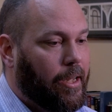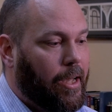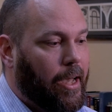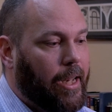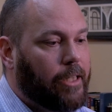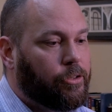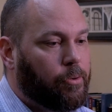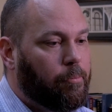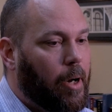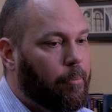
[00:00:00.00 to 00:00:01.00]
And I just
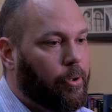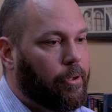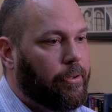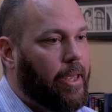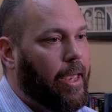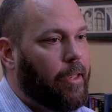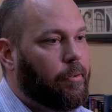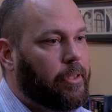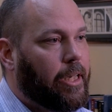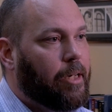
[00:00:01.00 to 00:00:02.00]
remember
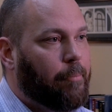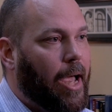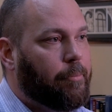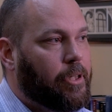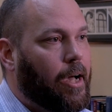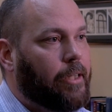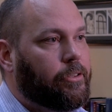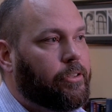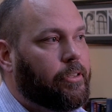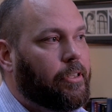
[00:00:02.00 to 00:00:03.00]
that getting
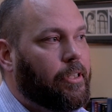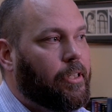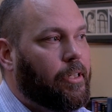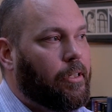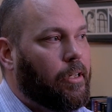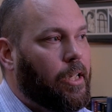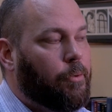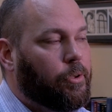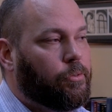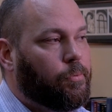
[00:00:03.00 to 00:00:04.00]
baptized, it
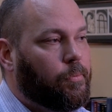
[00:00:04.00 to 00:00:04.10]
was